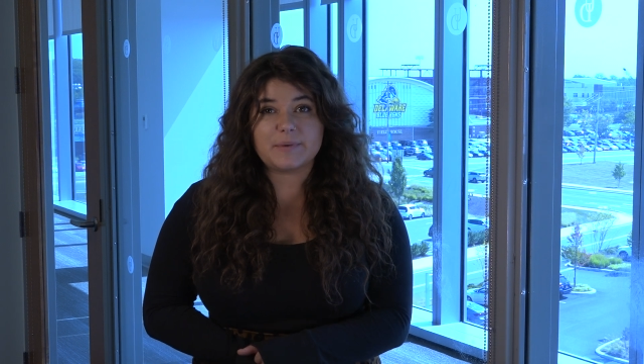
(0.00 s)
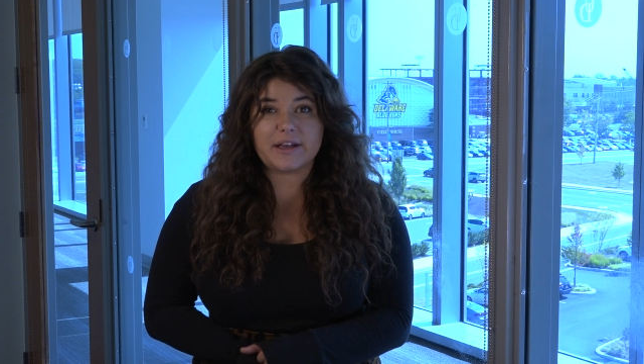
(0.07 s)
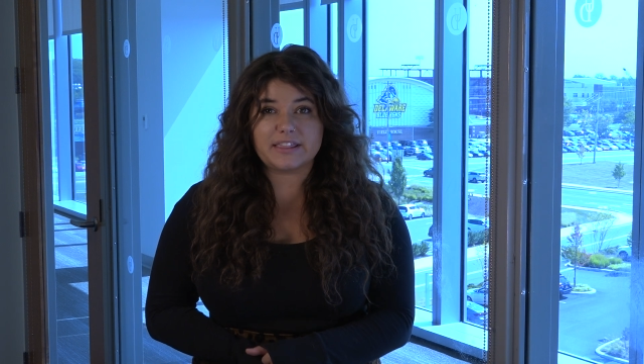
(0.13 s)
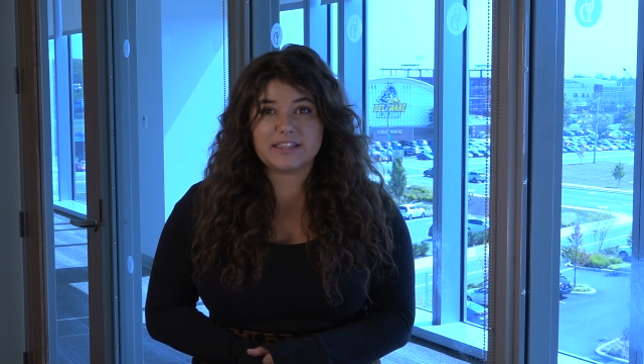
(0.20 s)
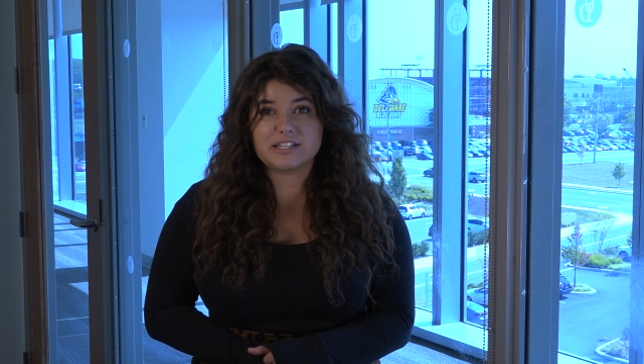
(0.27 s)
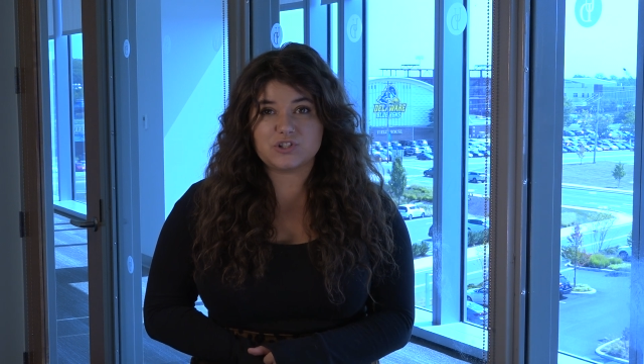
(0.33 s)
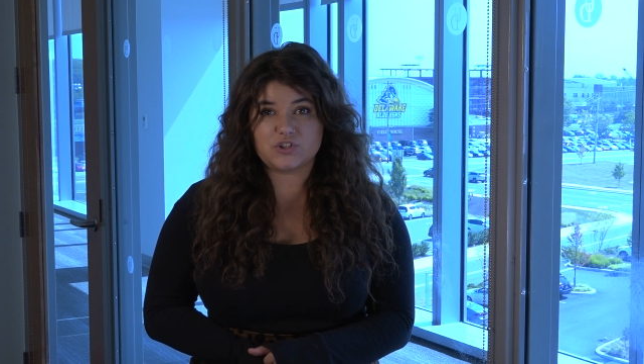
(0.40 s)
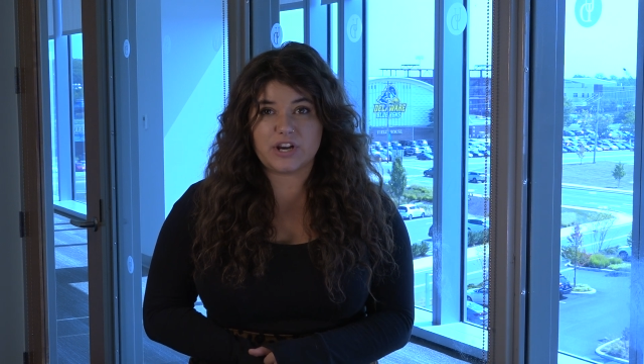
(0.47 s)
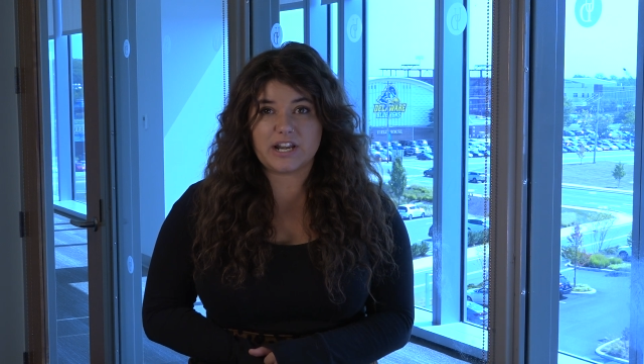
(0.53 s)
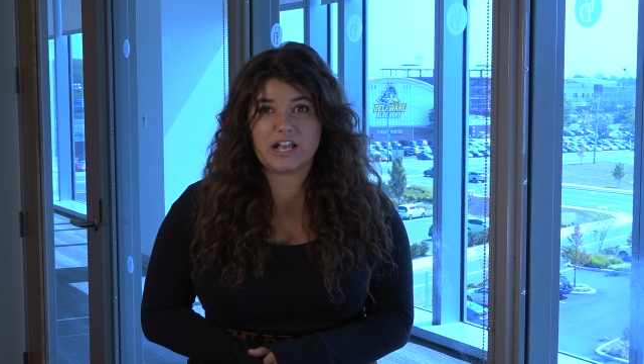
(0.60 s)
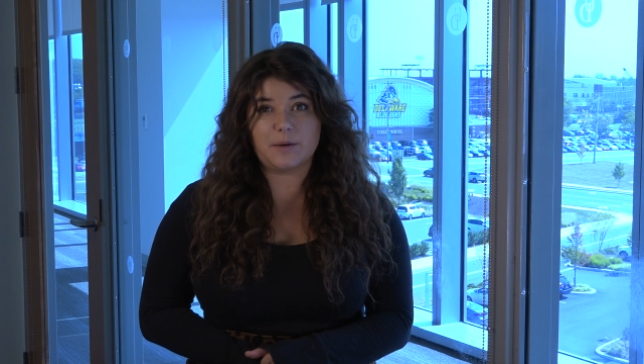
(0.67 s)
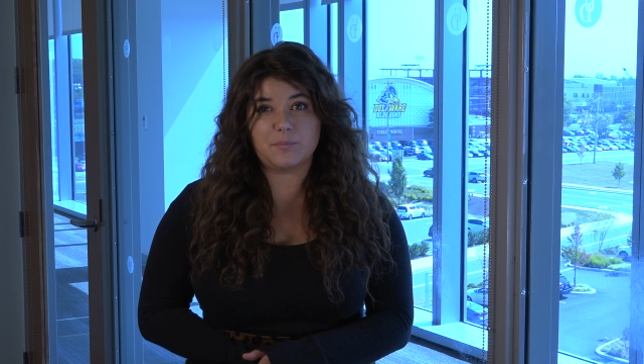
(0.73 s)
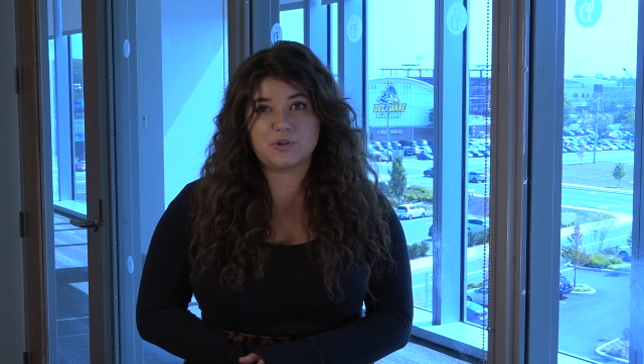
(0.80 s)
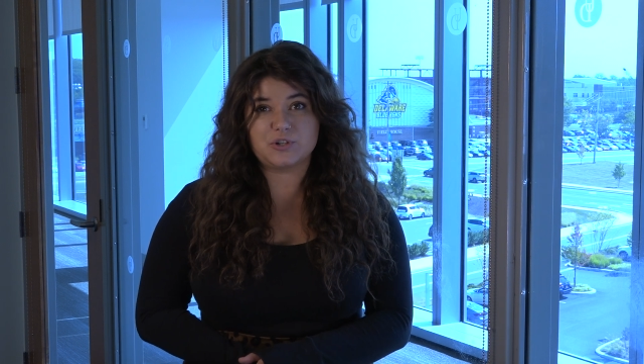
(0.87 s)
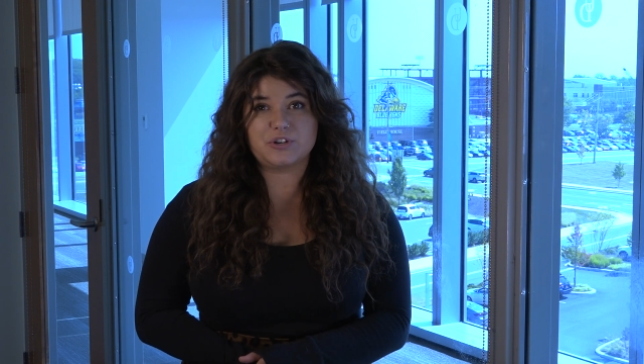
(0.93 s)
about these training
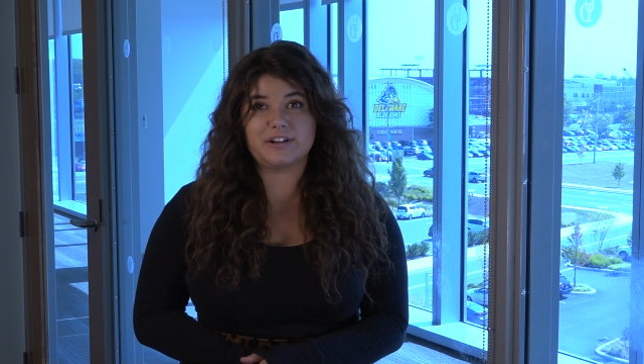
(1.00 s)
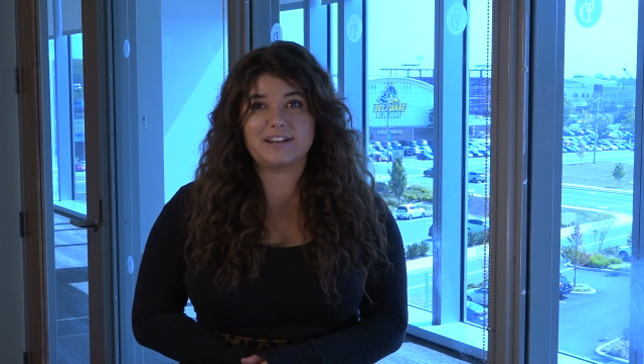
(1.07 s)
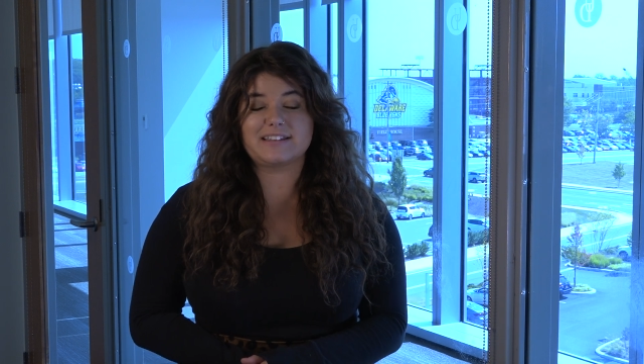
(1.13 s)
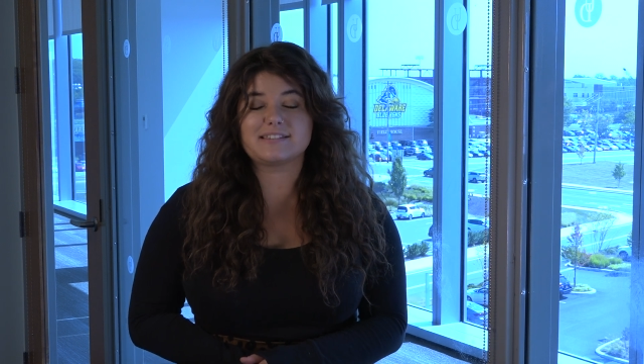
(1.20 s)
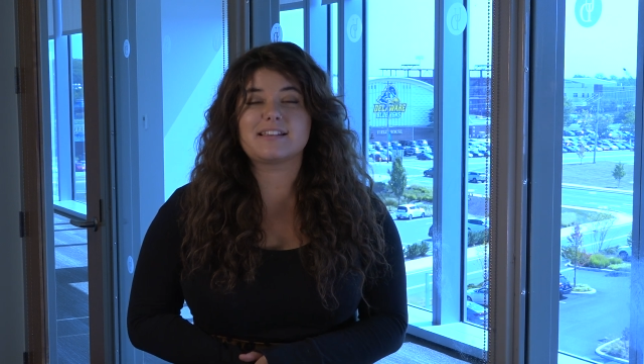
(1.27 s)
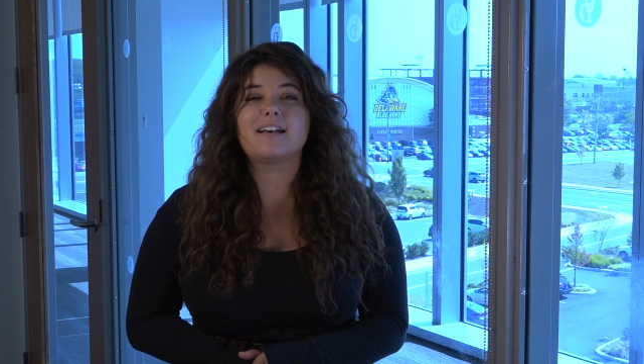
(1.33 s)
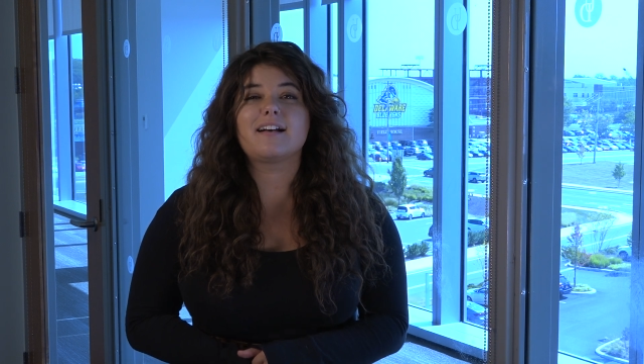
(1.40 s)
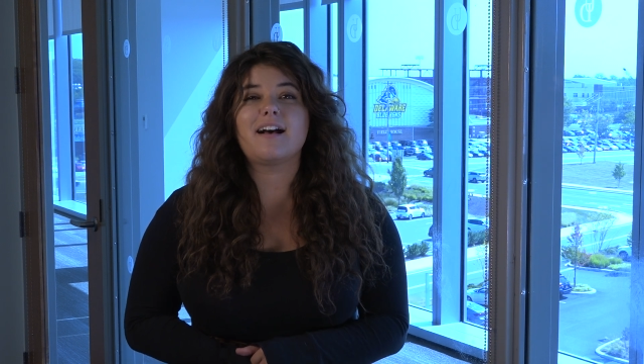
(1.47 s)
opportunities,